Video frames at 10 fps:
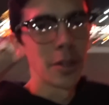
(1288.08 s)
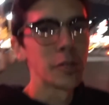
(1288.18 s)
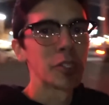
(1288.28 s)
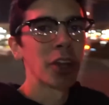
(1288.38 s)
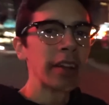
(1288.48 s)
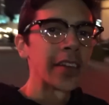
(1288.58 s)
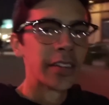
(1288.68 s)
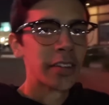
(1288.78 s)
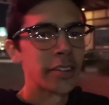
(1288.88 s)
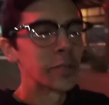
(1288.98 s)
There goes Johnny
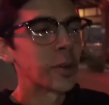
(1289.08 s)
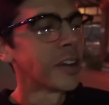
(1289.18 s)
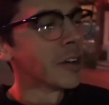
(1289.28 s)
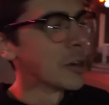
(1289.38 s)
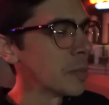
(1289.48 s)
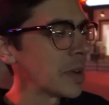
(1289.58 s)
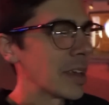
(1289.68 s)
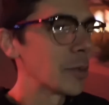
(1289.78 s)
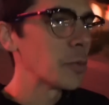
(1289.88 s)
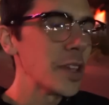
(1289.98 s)
on his way home,
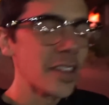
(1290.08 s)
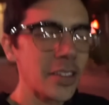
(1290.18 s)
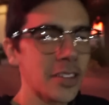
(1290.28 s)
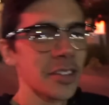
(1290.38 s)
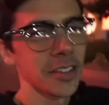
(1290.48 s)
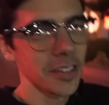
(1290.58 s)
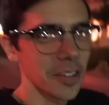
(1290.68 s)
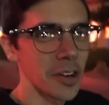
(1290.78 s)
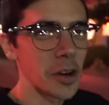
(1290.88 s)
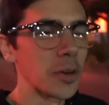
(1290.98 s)
and we
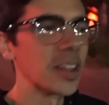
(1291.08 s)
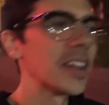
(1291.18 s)
are going